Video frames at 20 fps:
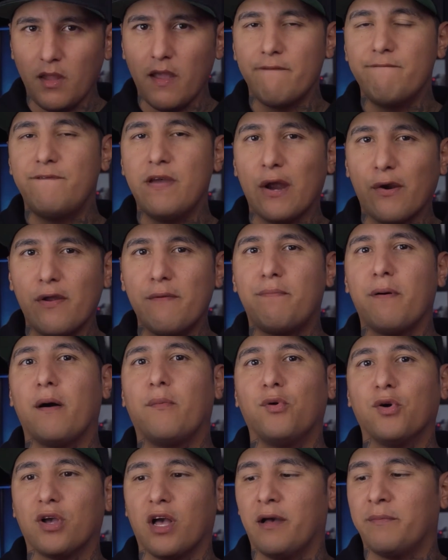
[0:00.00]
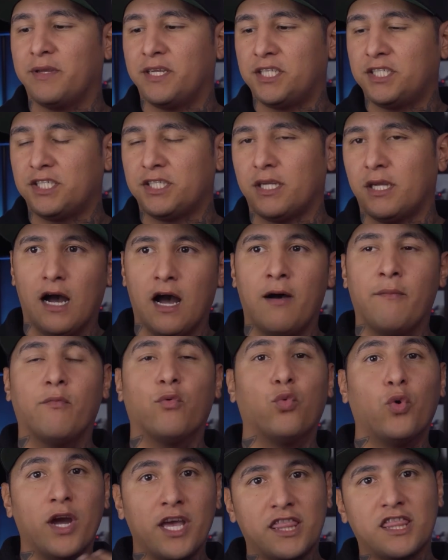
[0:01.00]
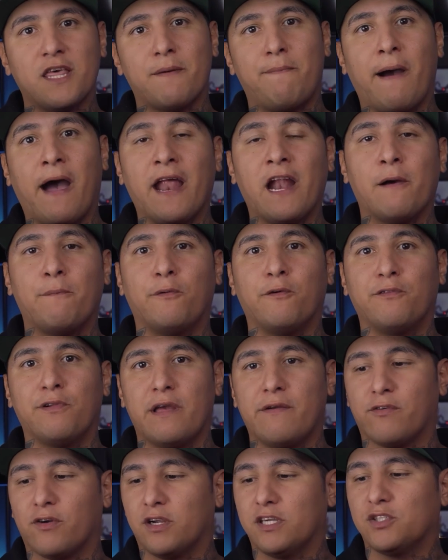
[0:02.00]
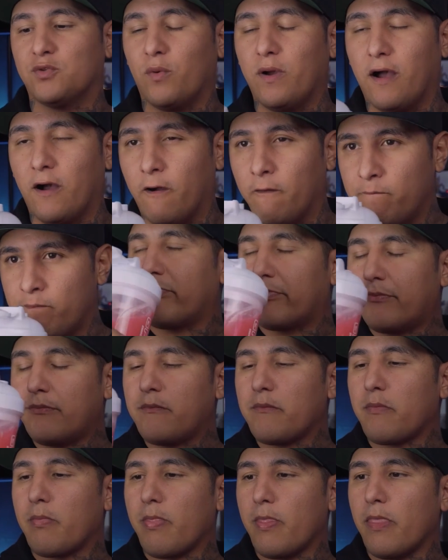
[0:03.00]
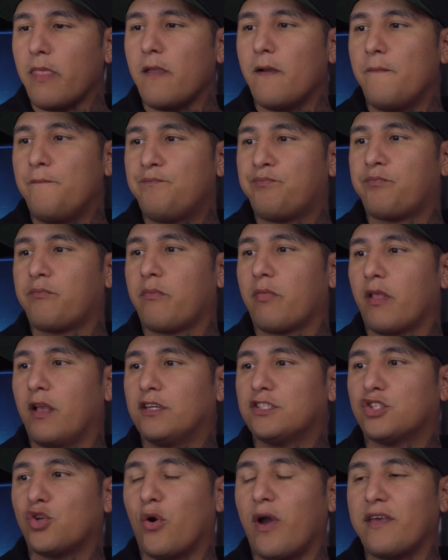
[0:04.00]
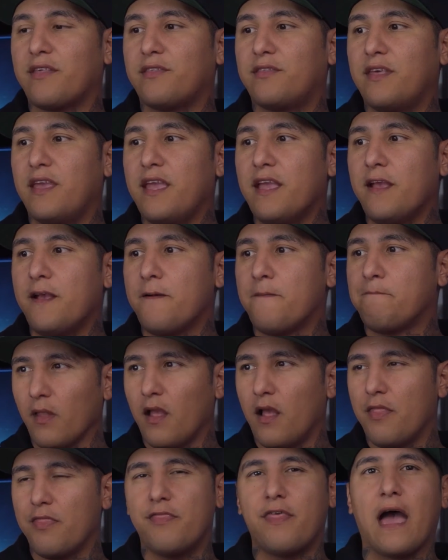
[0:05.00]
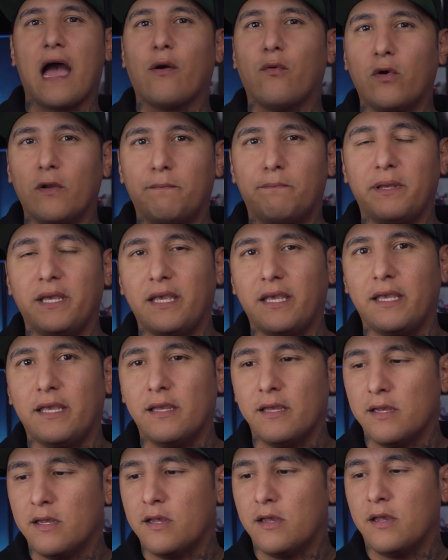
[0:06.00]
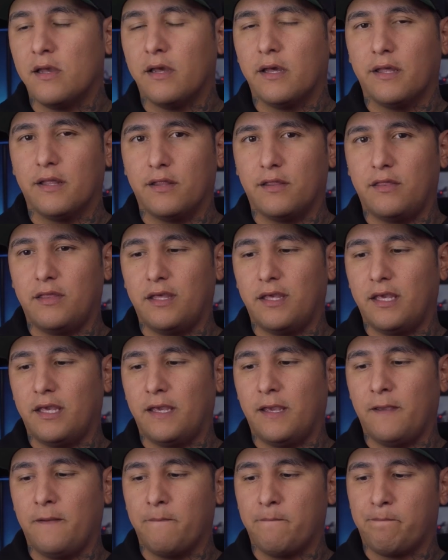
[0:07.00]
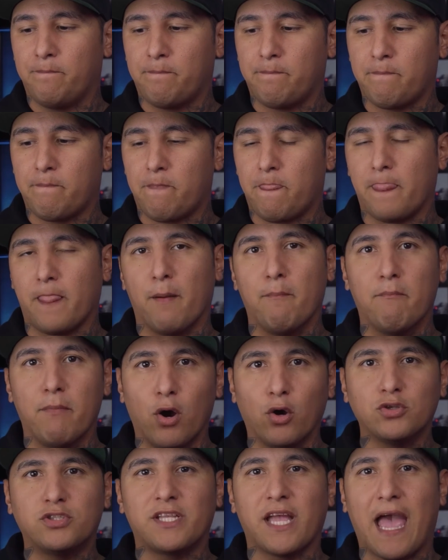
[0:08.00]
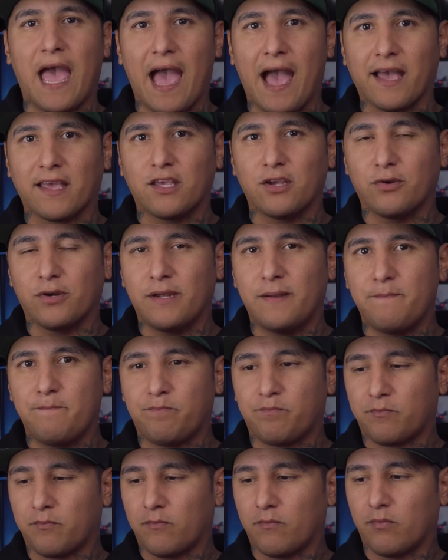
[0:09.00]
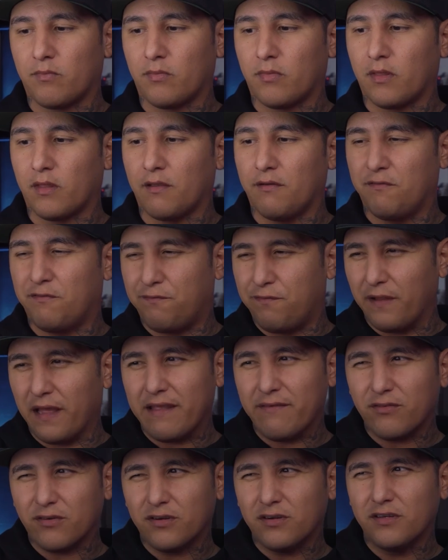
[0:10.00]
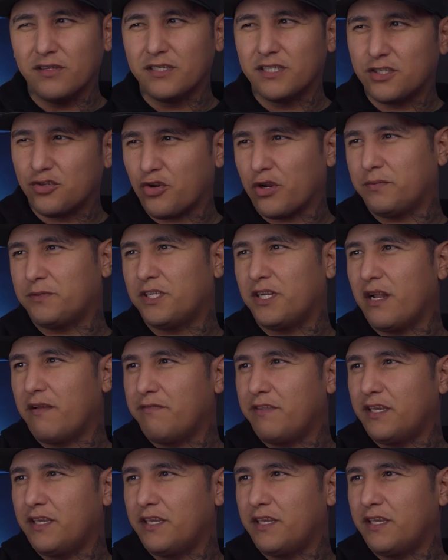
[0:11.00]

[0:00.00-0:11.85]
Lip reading: very bubblegum-ish, with the pineapple flavor as well. So I think that would be the most accurate flavor description of